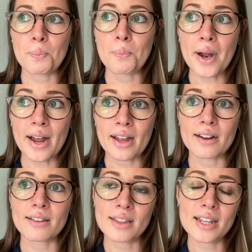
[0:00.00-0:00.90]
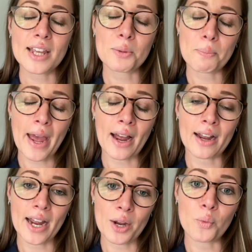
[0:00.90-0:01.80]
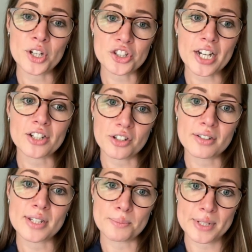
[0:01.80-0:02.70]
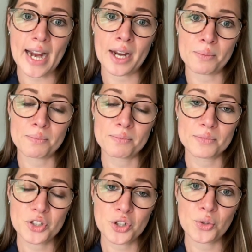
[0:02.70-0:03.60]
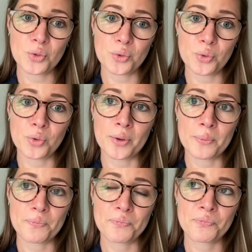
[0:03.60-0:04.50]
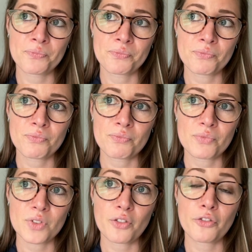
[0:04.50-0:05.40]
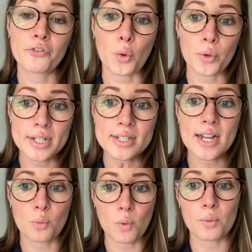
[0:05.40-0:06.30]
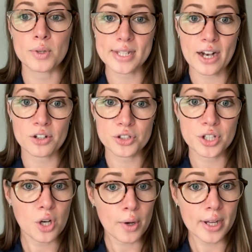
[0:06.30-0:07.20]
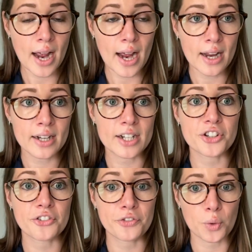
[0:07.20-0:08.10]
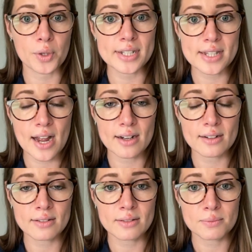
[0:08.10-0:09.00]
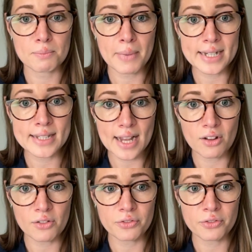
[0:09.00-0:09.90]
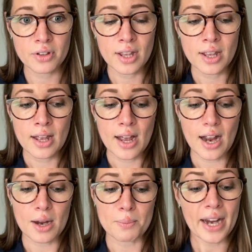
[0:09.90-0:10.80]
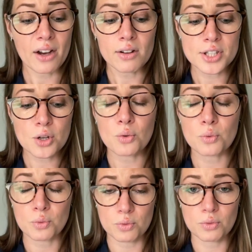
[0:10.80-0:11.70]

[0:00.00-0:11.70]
But thinking back, I wish I took some time to focus on what was actually going on and to focus on myself. I also